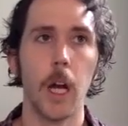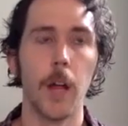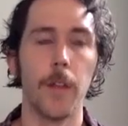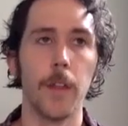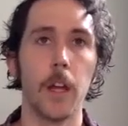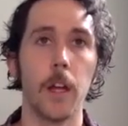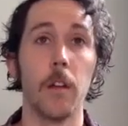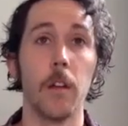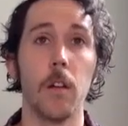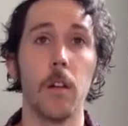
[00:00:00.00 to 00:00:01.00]
And
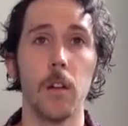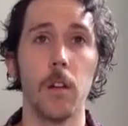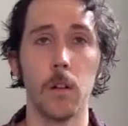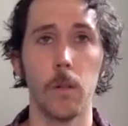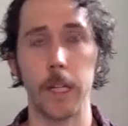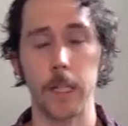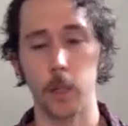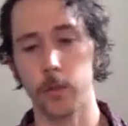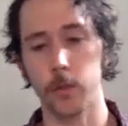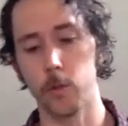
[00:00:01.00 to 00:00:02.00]
then that
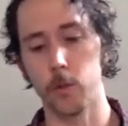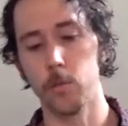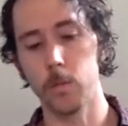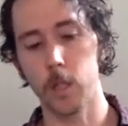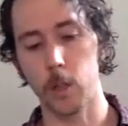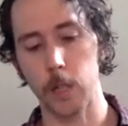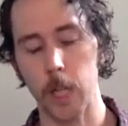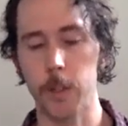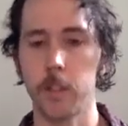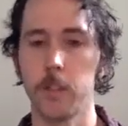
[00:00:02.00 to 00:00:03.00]
goes through
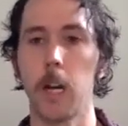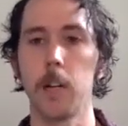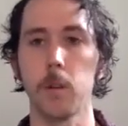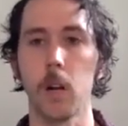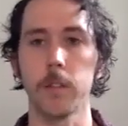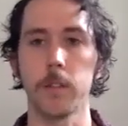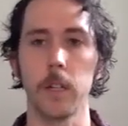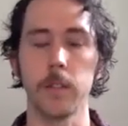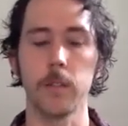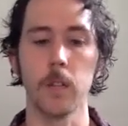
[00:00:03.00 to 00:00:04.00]
kind of a design
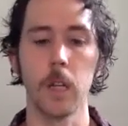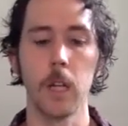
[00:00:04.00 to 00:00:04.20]
process,